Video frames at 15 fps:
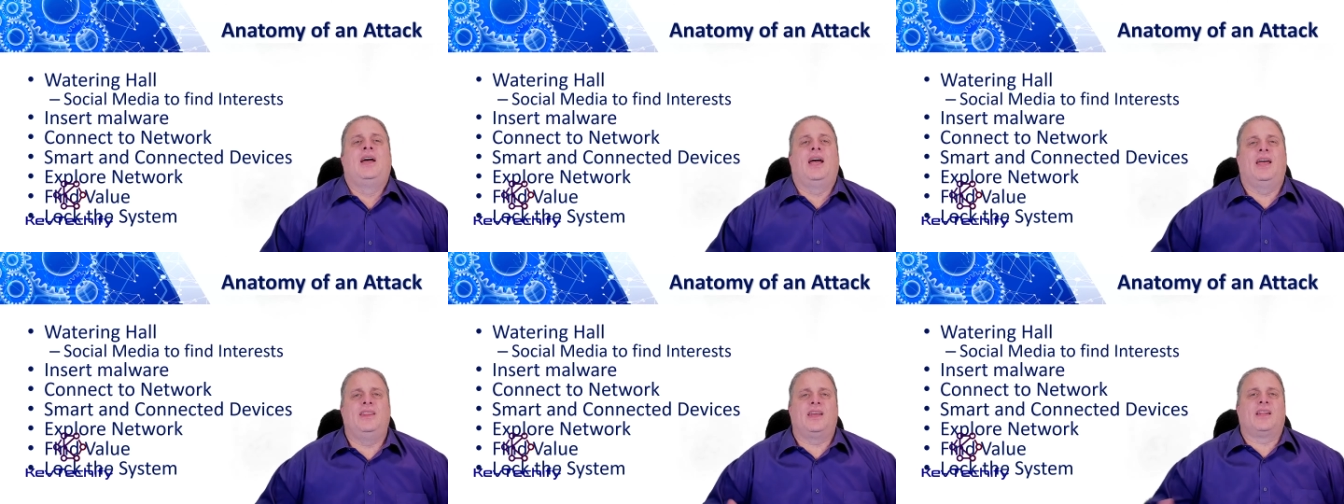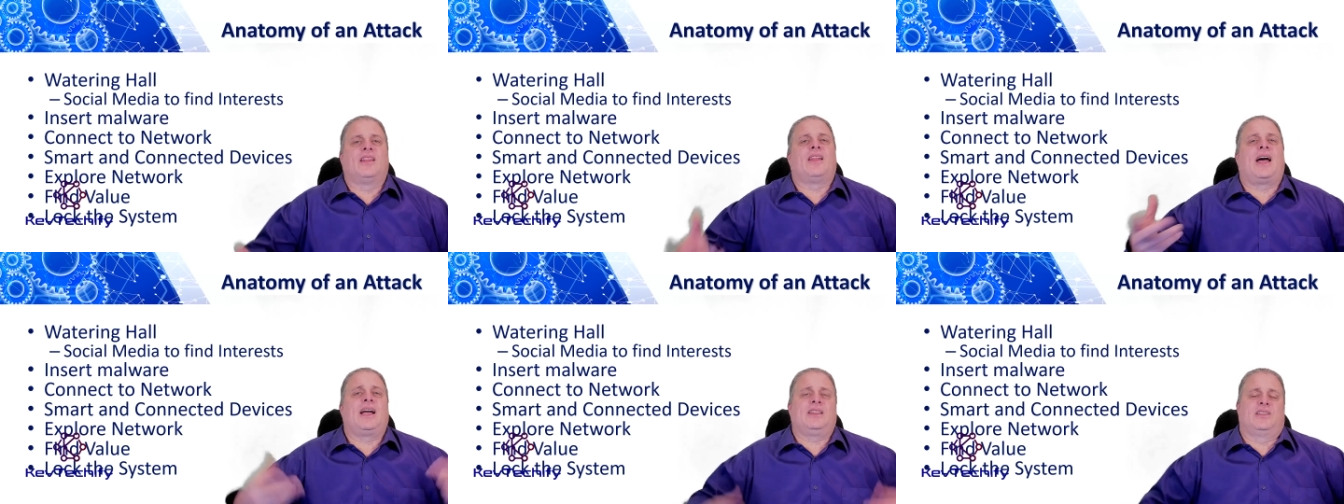and then
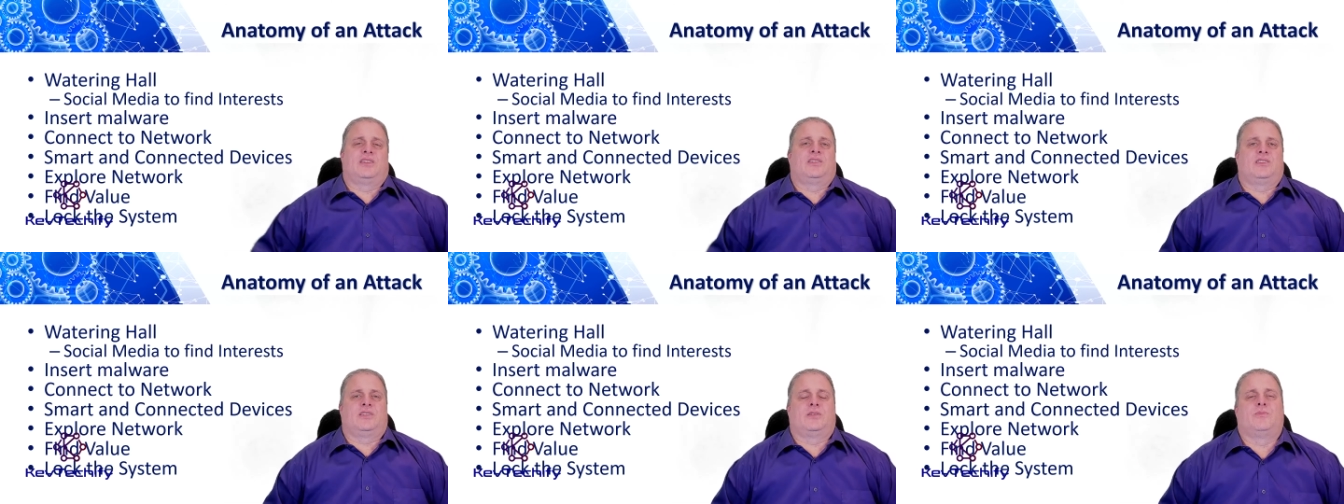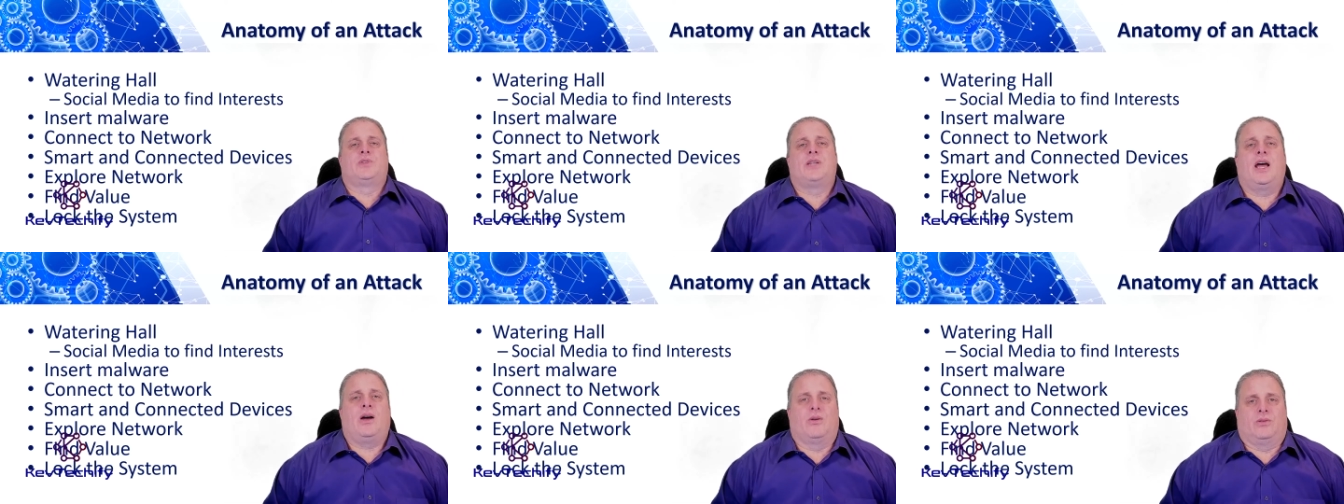lock the systems
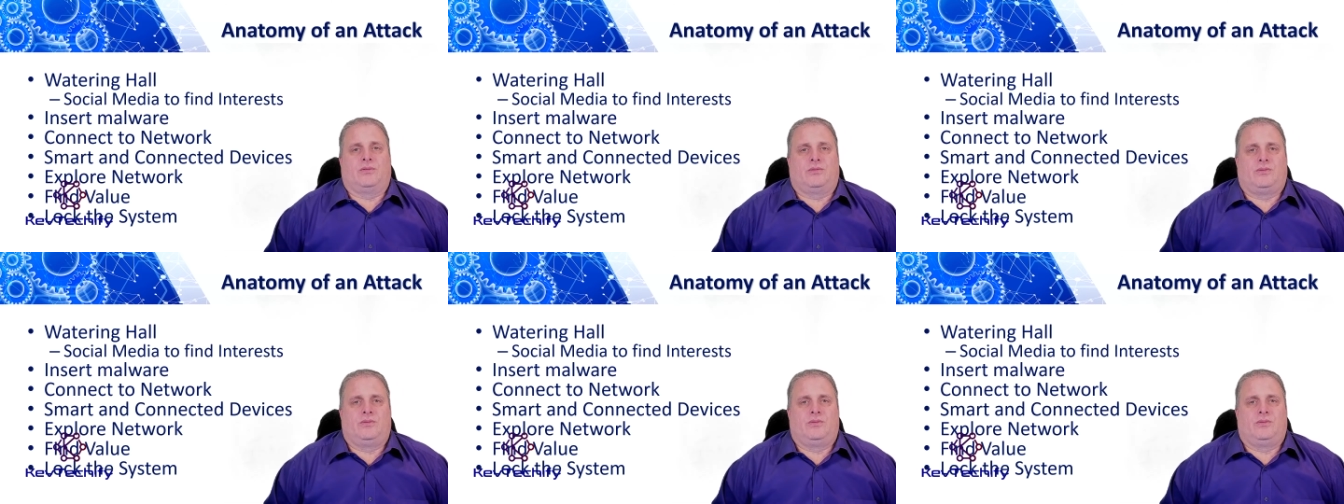down.